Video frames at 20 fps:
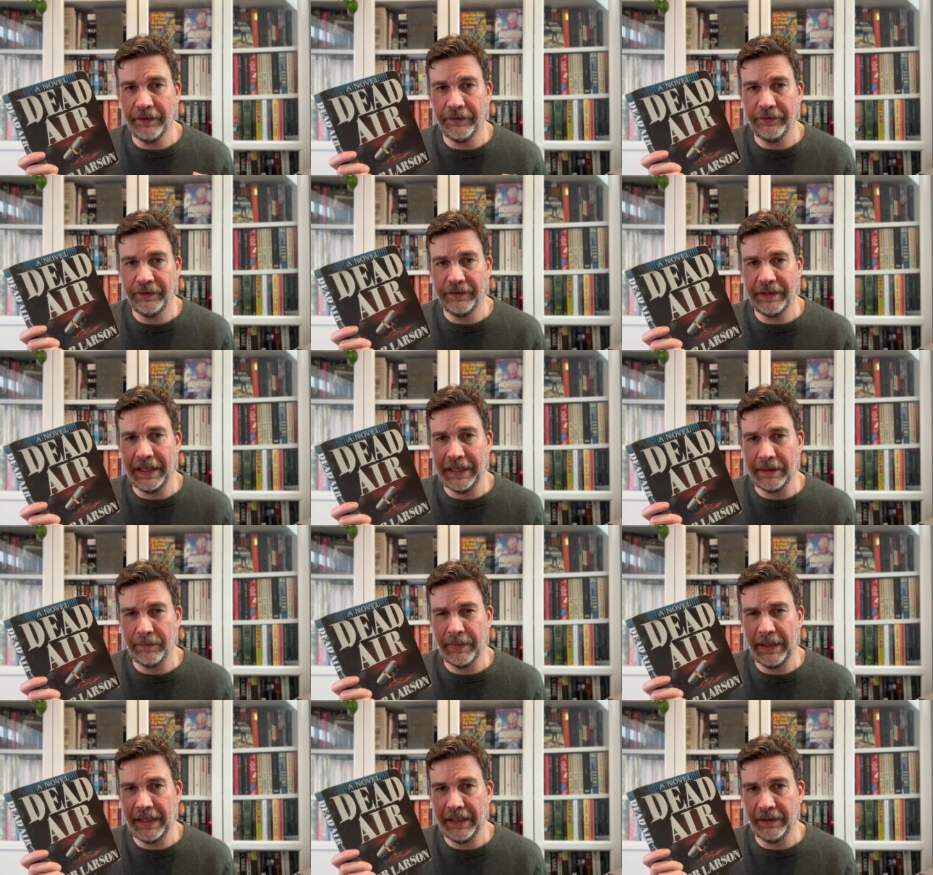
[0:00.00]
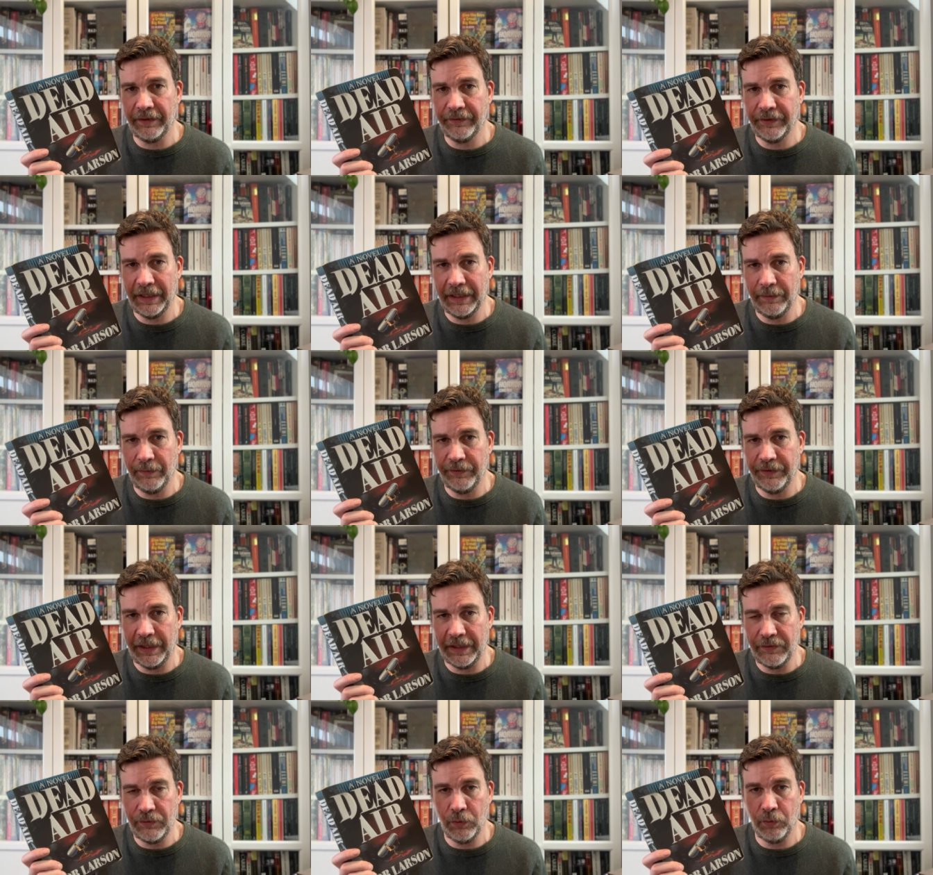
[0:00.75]
Satanic Panic, so he was
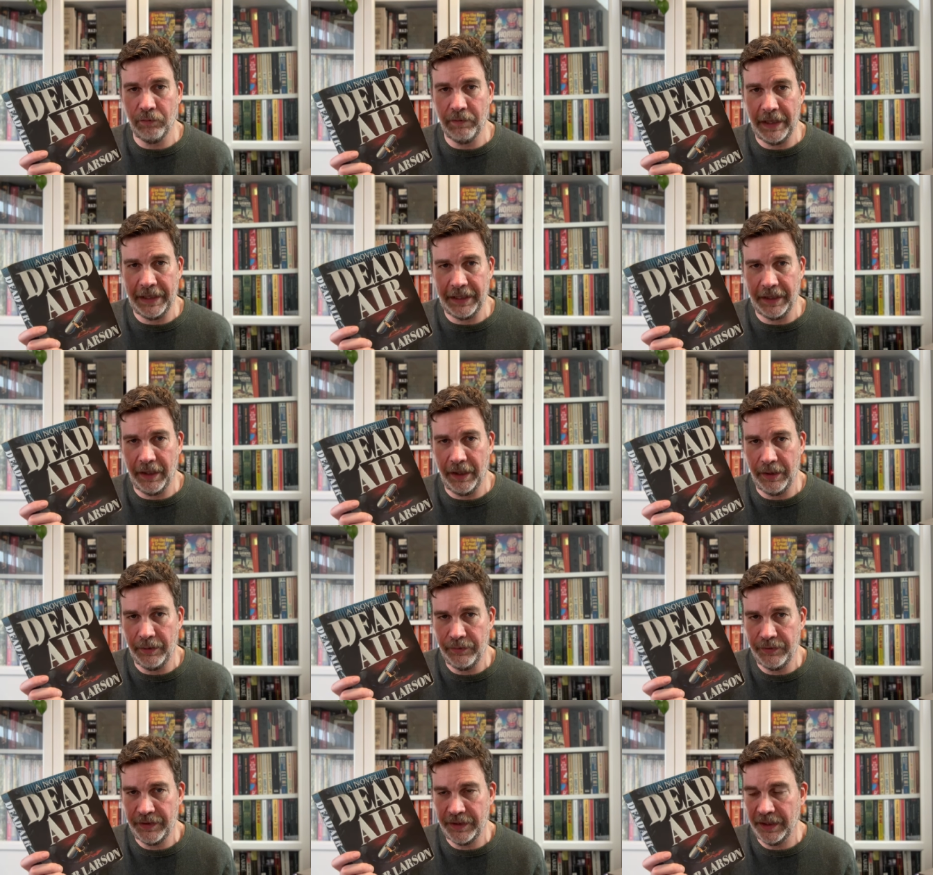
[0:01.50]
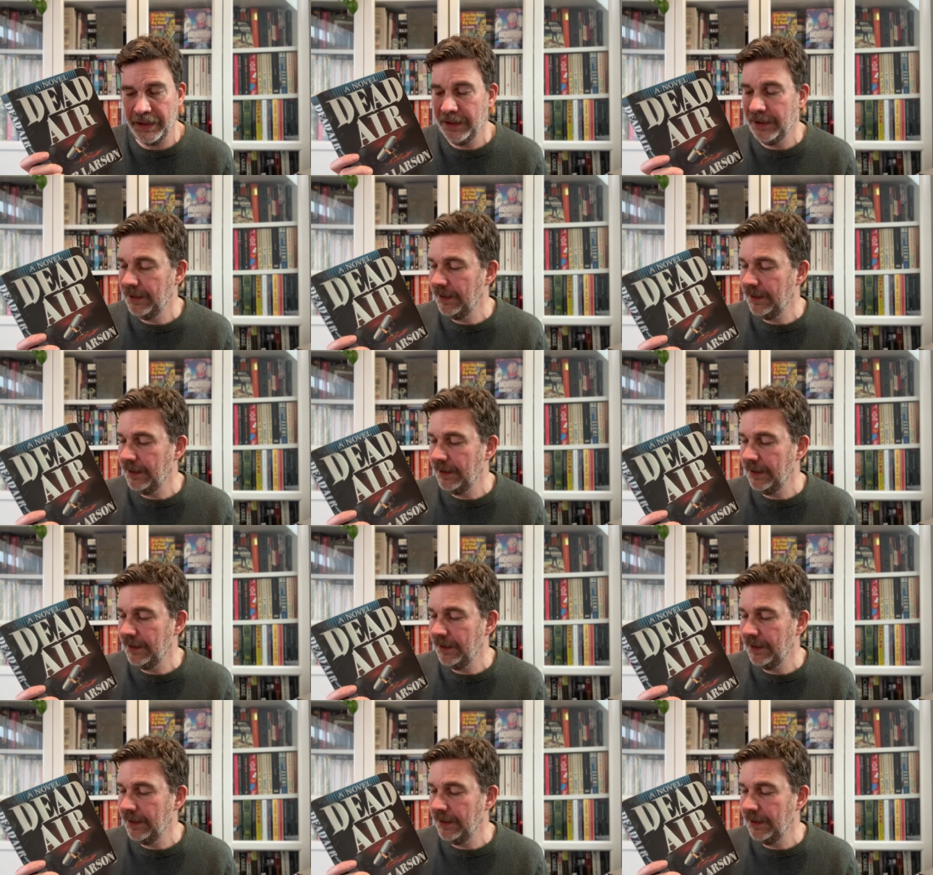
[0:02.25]
a talk radio host.